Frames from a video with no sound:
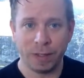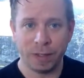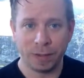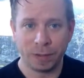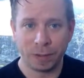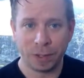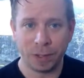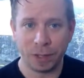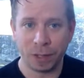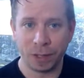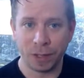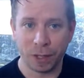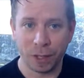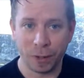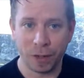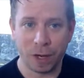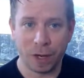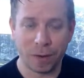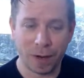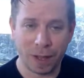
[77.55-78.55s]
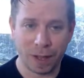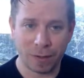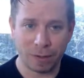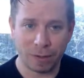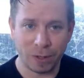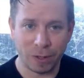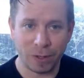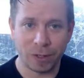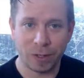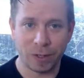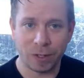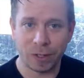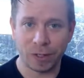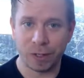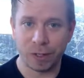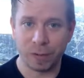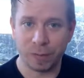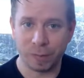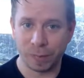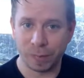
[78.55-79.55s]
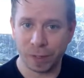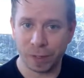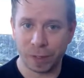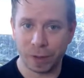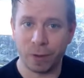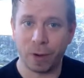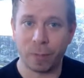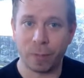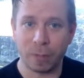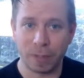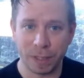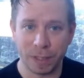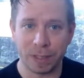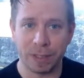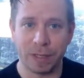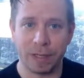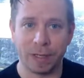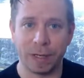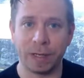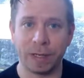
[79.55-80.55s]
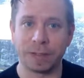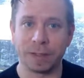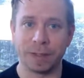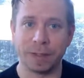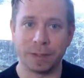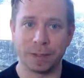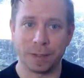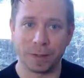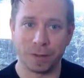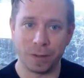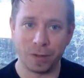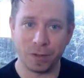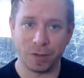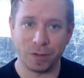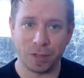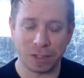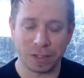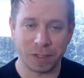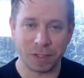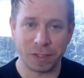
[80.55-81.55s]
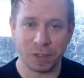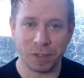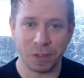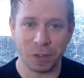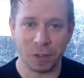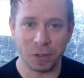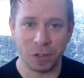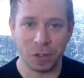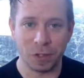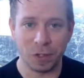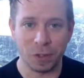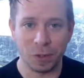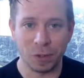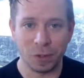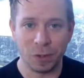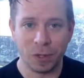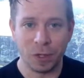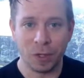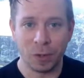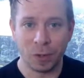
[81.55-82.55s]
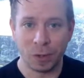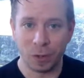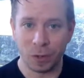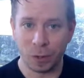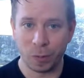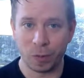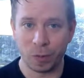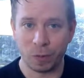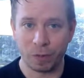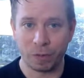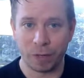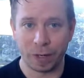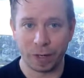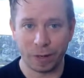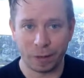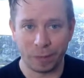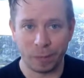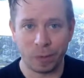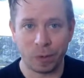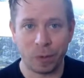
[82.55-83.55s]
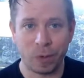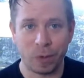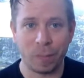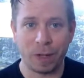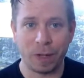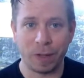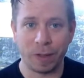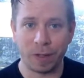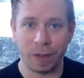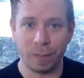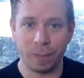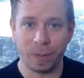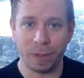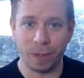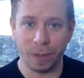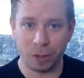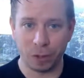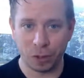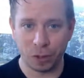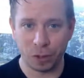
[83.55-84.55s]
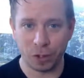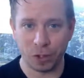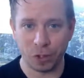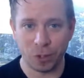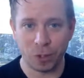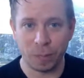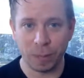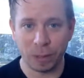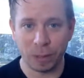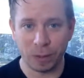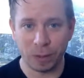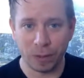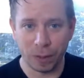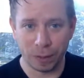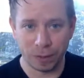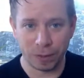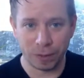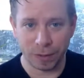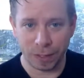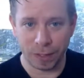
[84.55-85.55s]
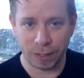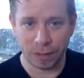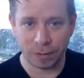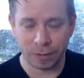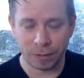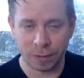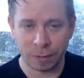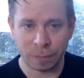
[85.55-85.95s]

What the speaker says: So you can go there and have a look. And if there are particular lessons that are interesting to you, or you want to find out more about them, then you can join me on those days.